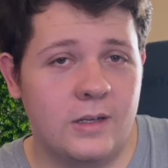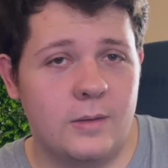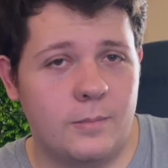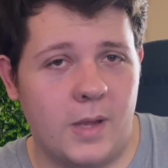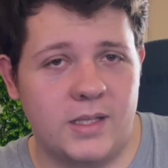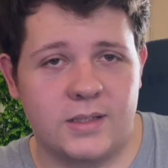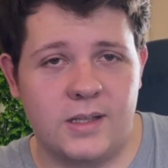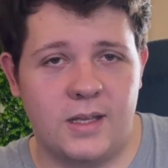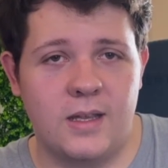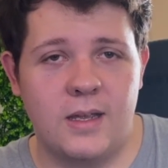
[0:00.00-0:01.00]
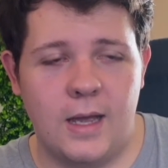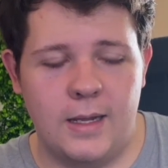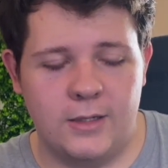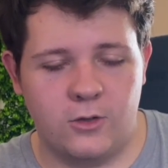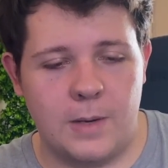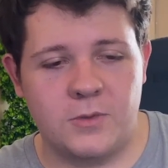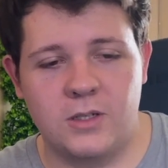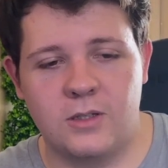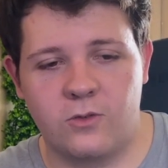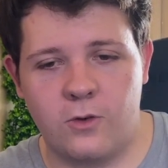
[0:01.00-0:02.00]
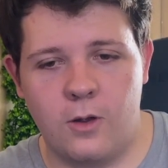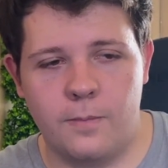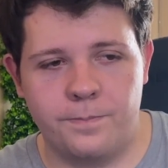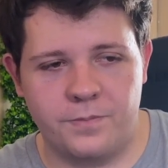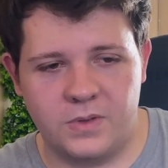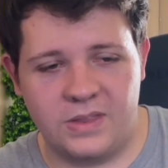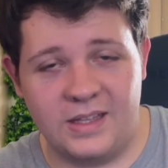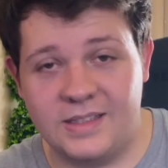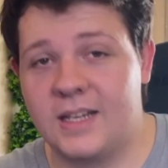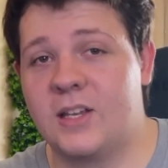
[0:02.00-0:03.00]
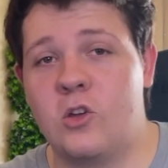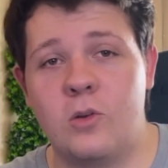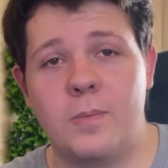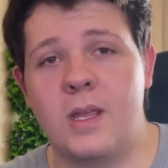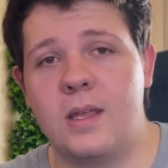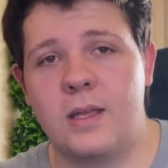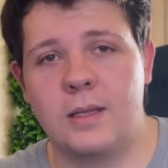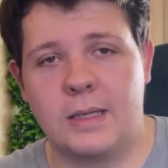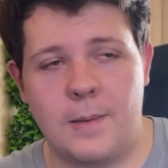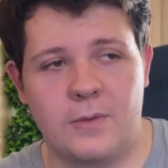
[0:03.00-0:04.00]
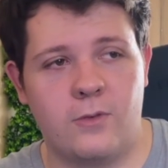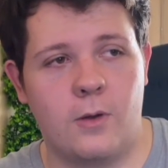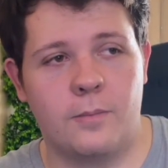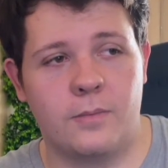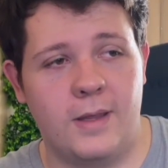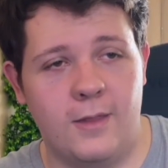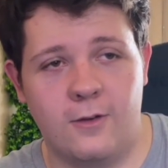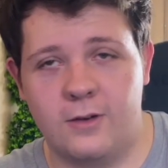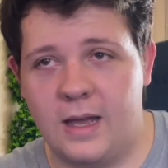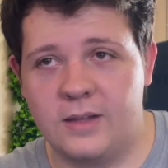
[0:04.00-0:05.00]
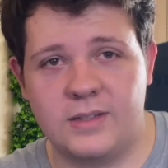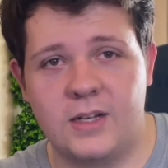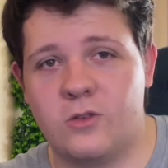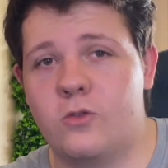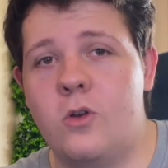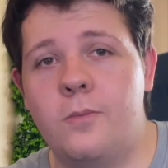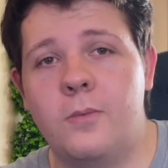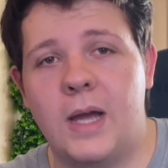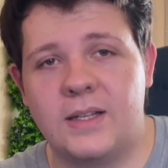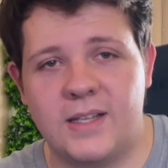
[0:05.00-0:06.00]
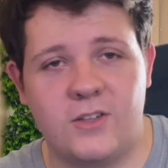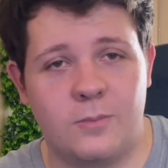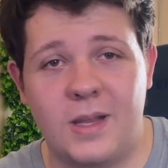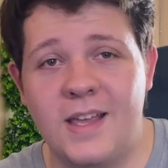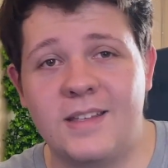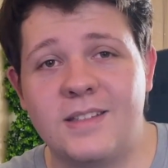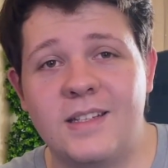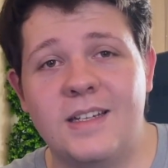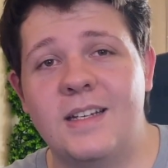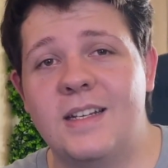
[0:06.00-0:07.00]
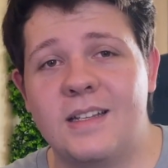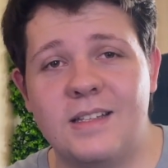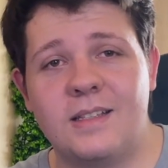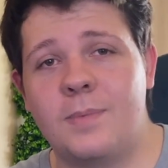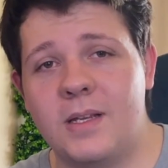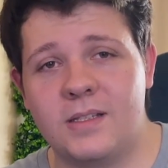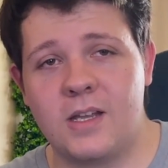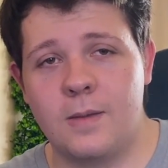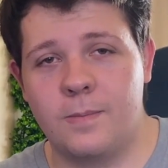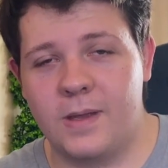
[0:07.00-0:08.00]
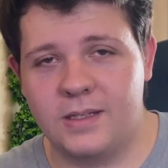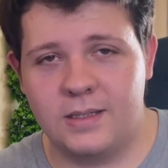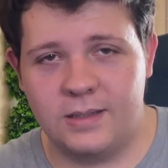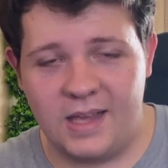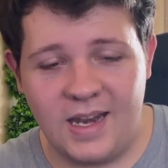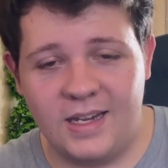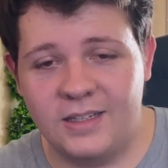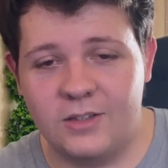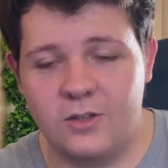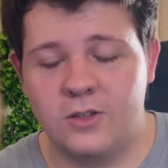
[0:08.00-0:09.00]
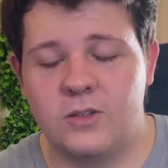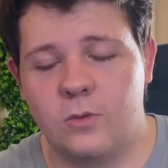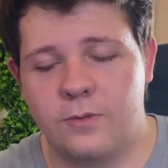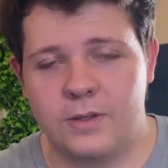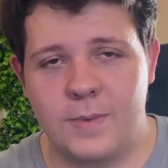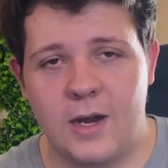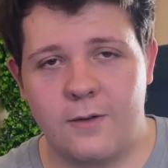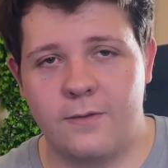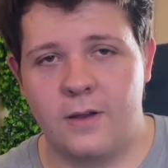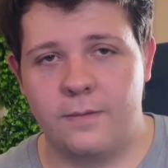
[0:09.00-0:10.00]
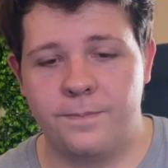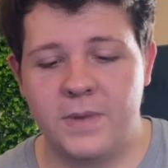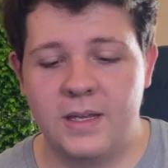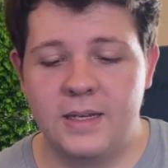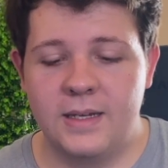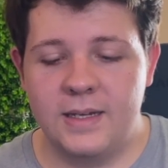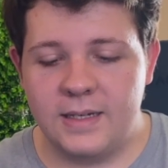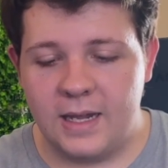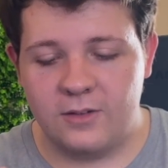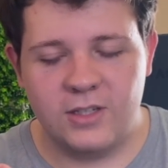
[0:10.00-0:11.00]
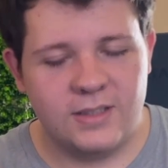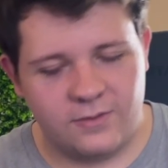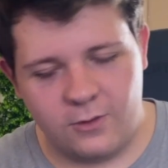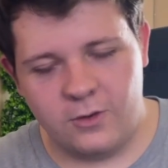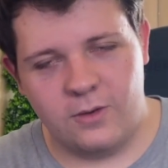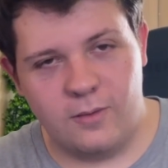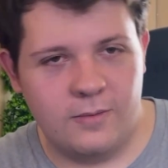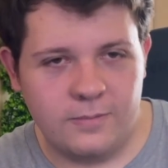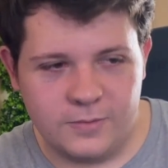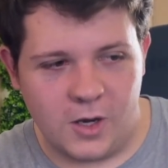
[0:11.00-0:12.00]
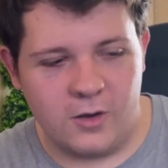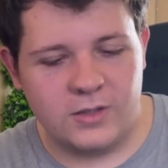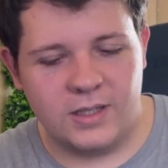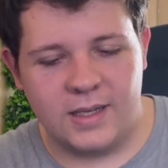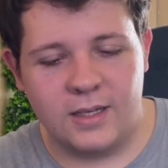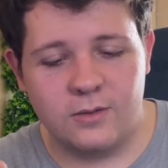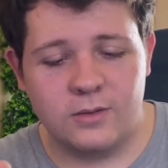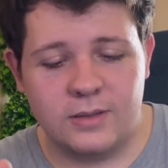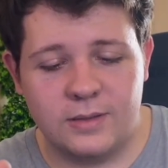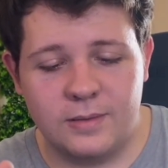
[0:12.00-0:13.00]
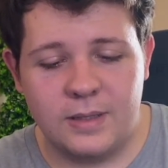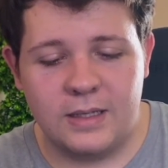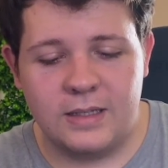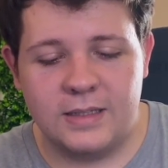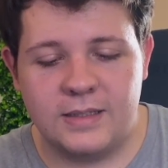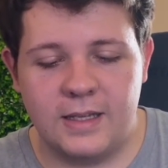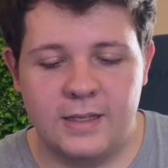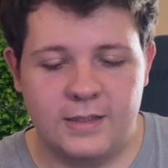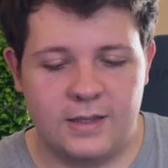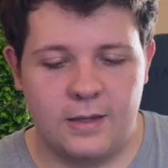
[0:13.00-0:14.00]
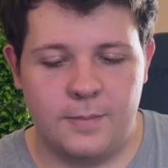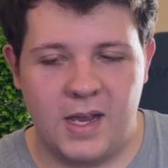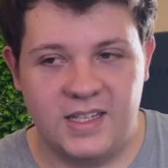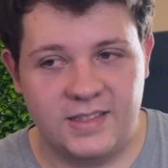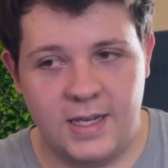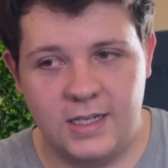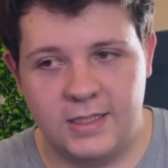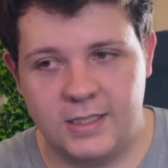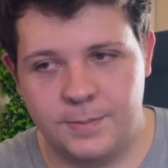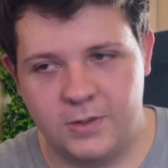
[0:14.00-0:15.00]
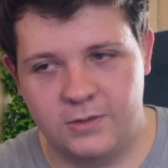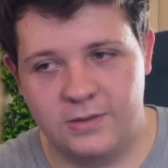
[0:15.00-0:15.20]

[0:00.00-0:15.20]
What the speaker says: basically interruptions from things that could be coming from either outside your room, outside your place. This is basically the best setting to use with this microphone. Now, just for jokes and giggles, this is the minus 10 decibel.